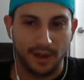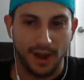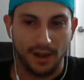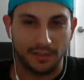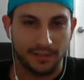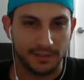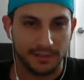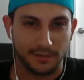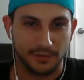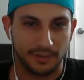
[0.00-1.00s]
Hoth
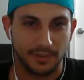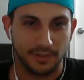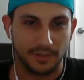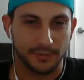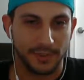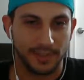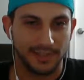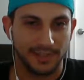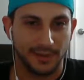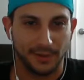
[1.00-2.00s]
is usually the first place
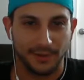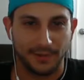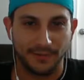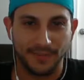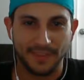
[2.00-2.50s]
they go to.